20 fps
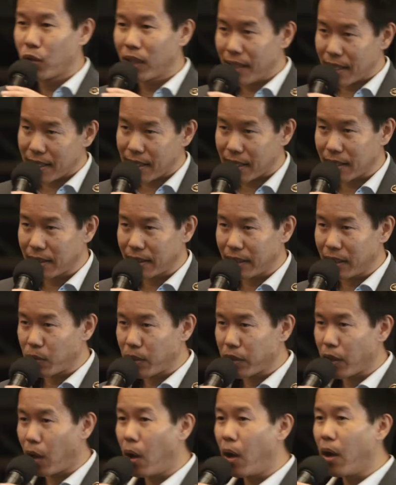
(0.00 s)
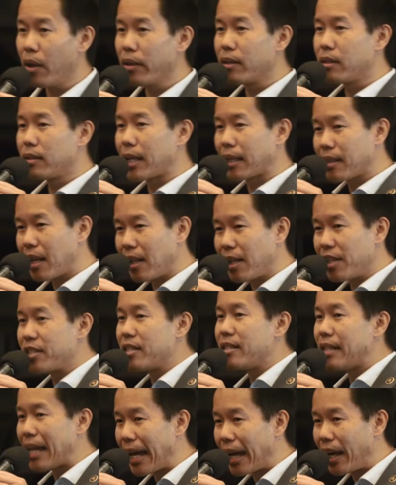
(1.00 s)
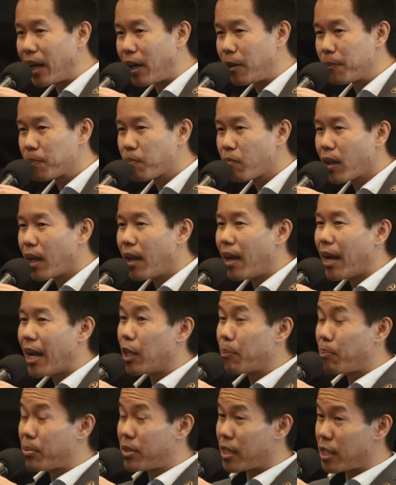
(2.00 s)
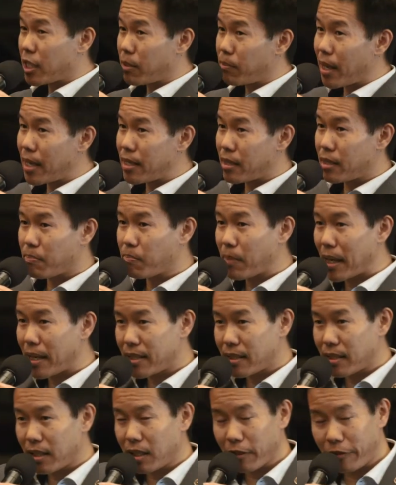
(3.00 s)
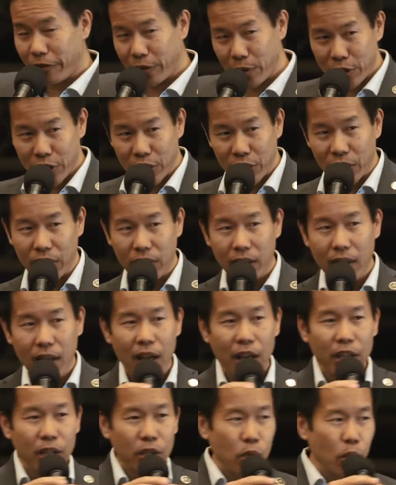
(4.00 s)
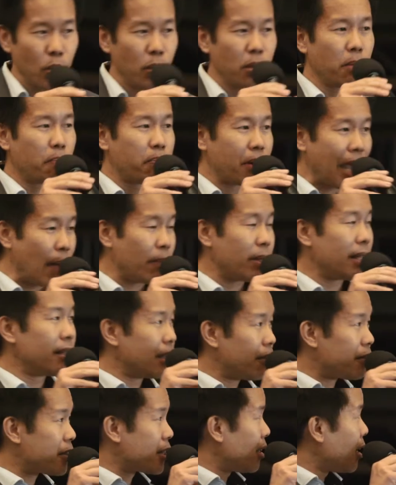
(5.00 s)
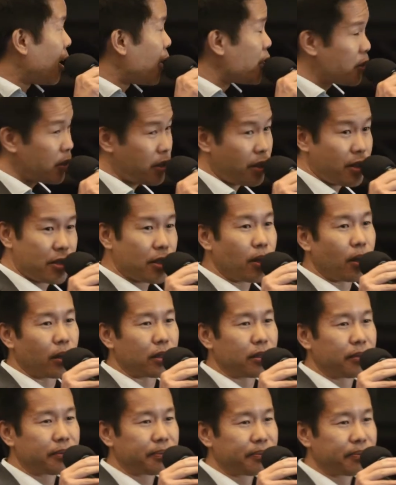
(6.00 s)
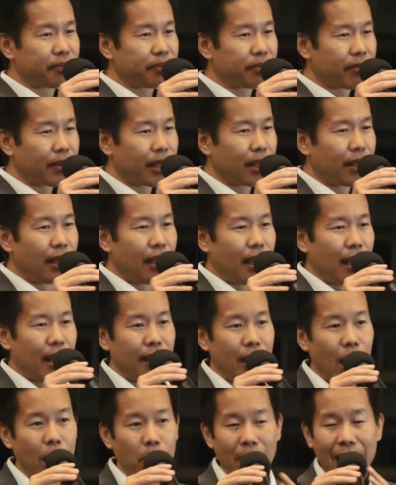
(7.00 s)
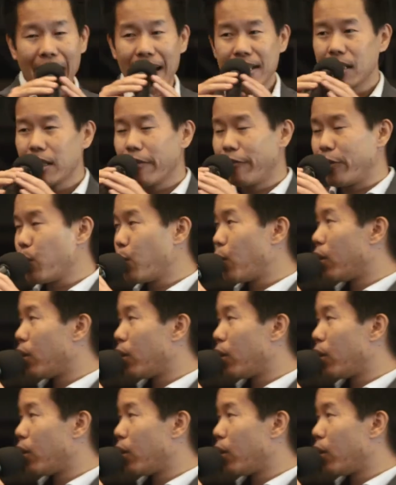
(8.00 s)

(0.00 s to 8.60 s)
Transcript: realistically, with all the technology now and the precision medicine in the future, you will probably live till 100 years old. Now imagine, if you